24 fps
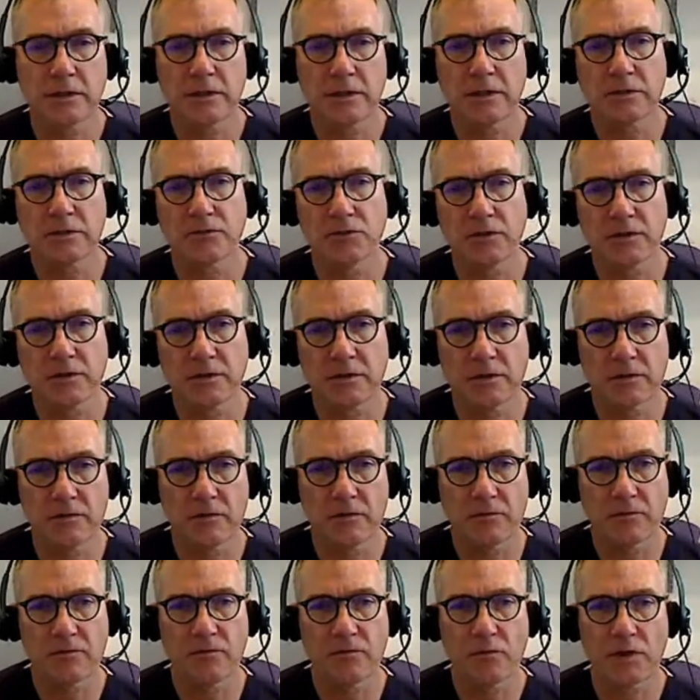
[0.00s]
it's
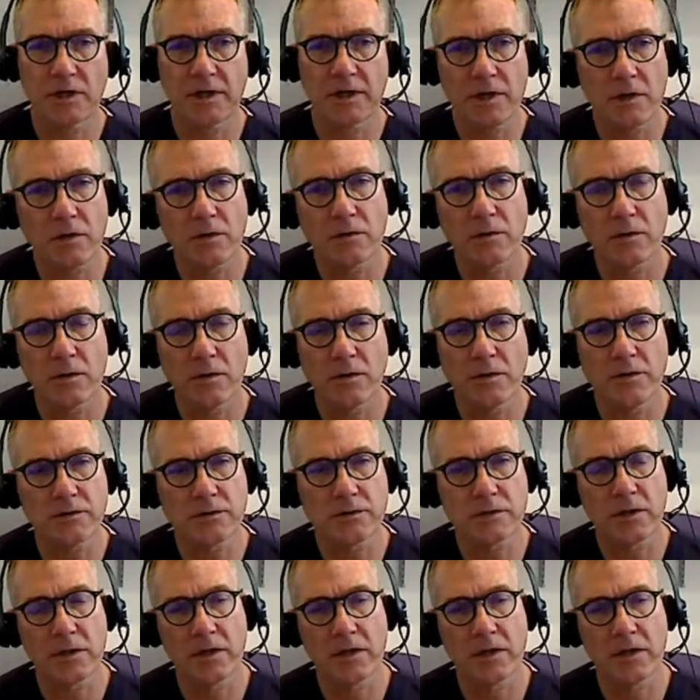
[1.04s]
written for clinical use.